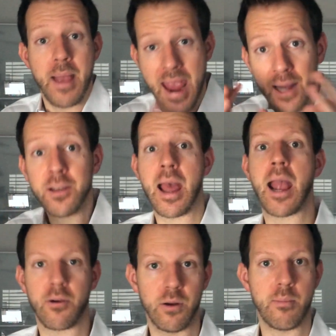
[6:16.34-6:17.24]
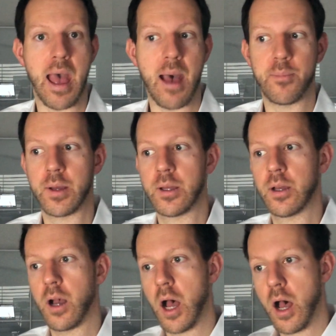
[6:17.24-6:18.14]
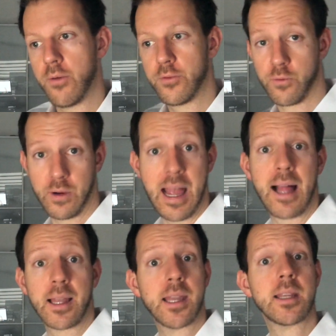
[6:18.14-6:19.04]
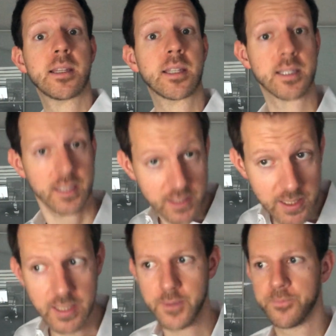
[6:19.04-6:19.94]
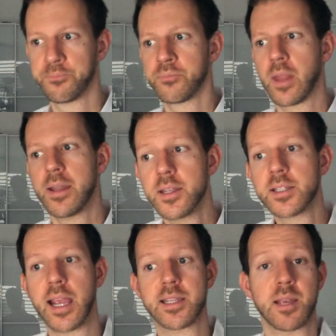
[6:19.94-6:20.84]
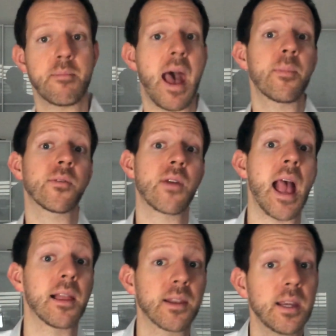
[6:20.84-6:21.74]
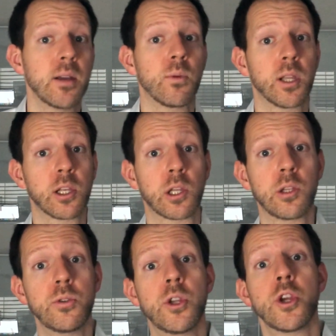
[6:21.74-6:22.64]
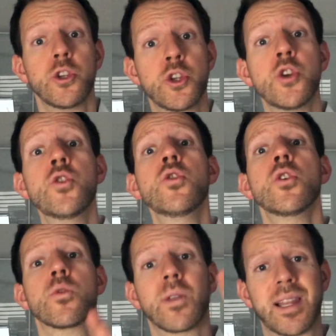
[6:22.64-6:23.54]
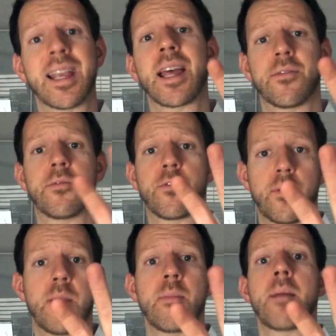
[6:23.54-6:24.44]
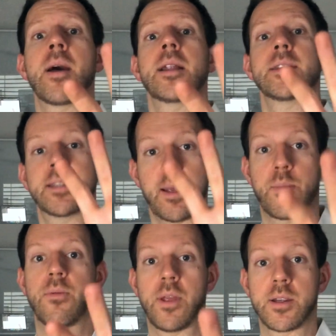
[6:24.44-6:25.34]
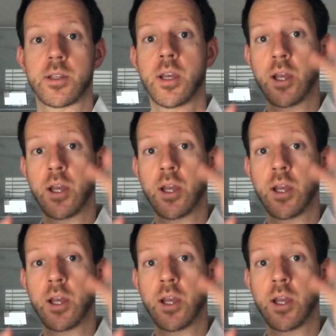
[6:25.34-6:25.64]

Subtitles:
and an accurate map of reality to succeed. In this case, a map of reality will include two really kind of, in my mind, separate things.